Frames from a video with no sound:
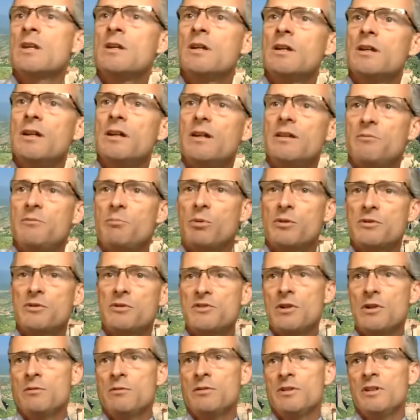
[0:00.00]
And the
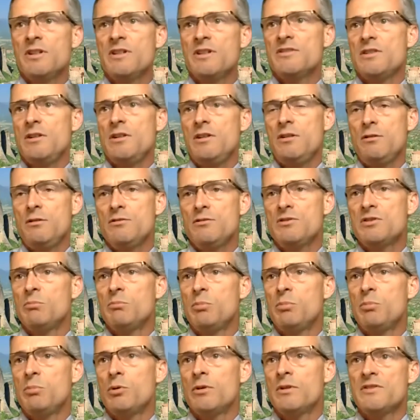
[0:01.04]
persona is a huge
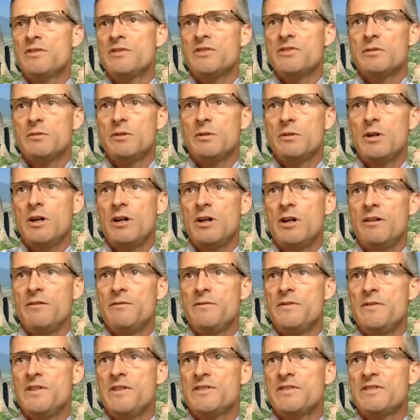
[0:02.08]
importance
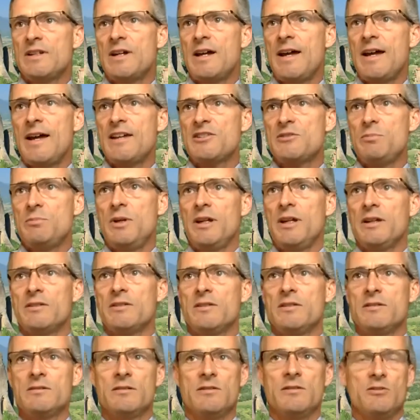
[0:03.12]
of this
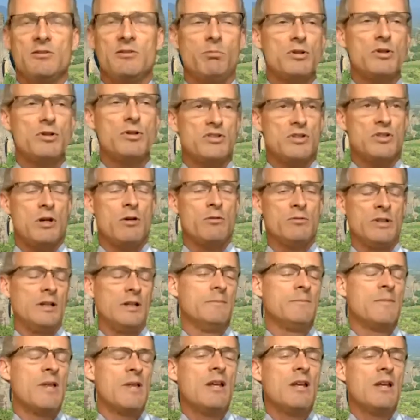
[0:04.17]
aspect,
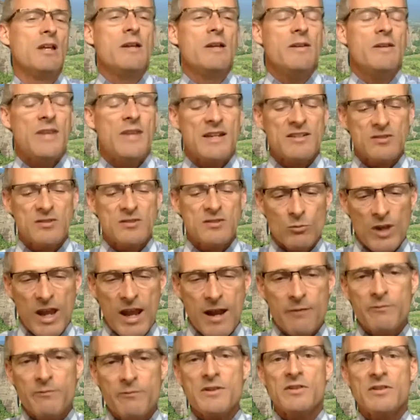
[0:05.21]
persona. That's
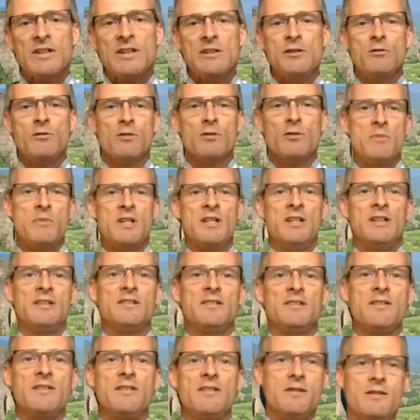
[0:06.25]
everything you're emitting
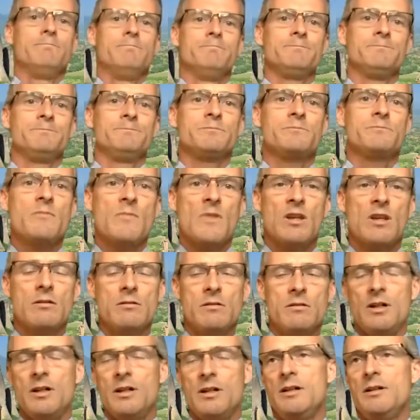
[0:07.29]
to them.
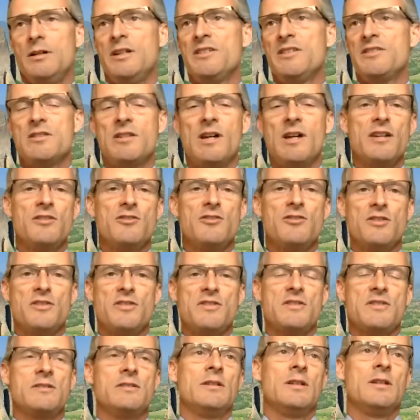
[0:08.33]
It's not
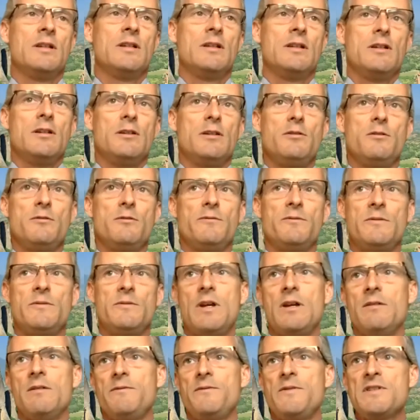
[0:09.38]
just your
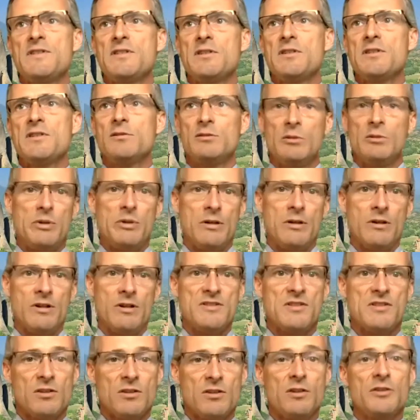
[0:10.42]
physical
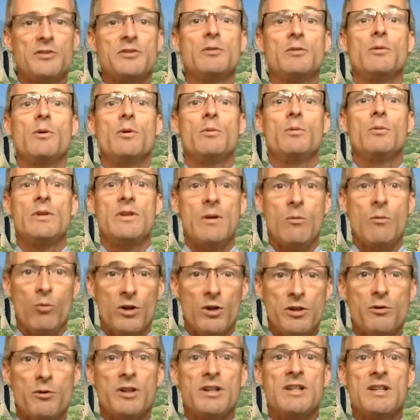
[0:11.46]
appearance. It's also
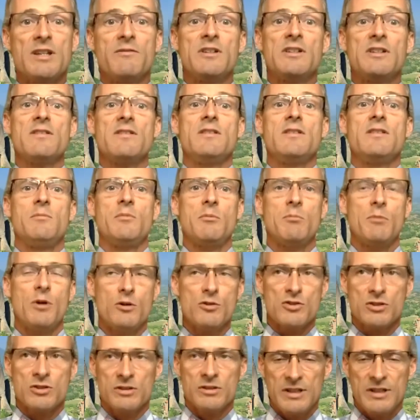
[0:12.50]
what you're giving to them
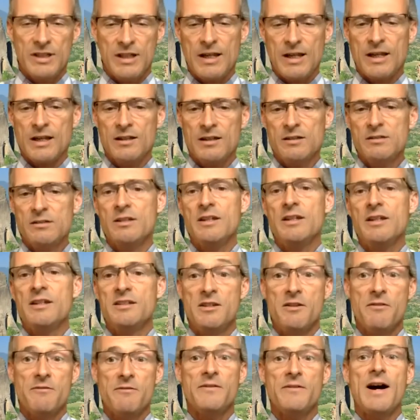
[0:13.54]
emotionally and
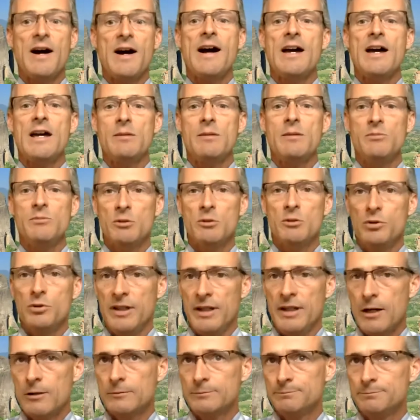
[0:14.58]
the vibe you're putting
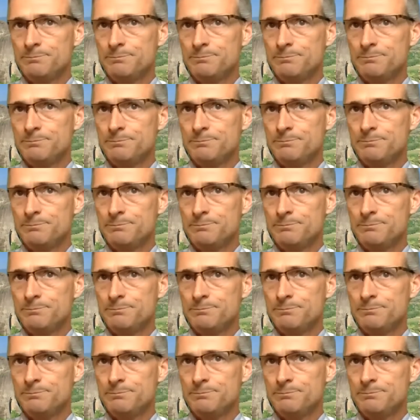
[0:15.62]
out.